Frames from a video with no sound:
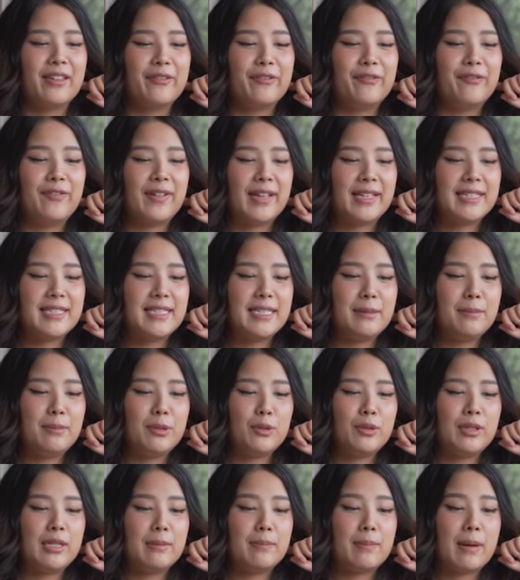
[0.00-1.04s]
Fenty
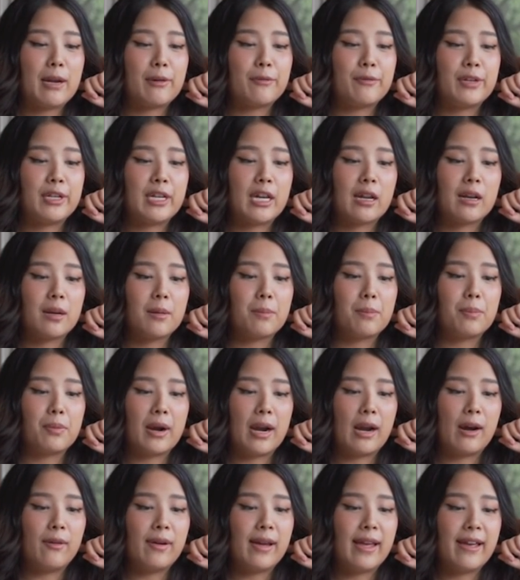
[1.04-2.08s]
Beauty by Rihanna
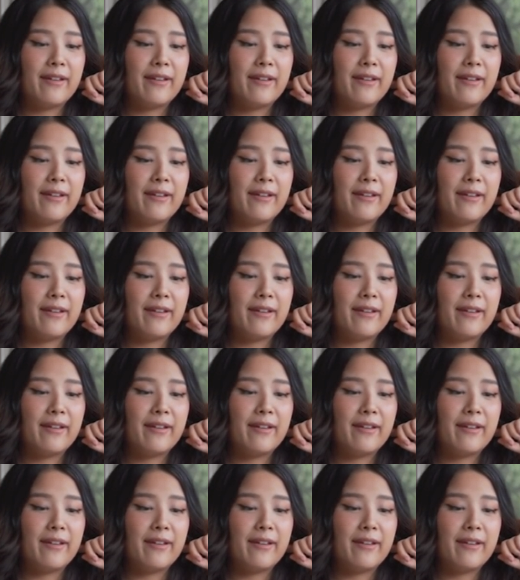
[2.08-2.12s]
Brow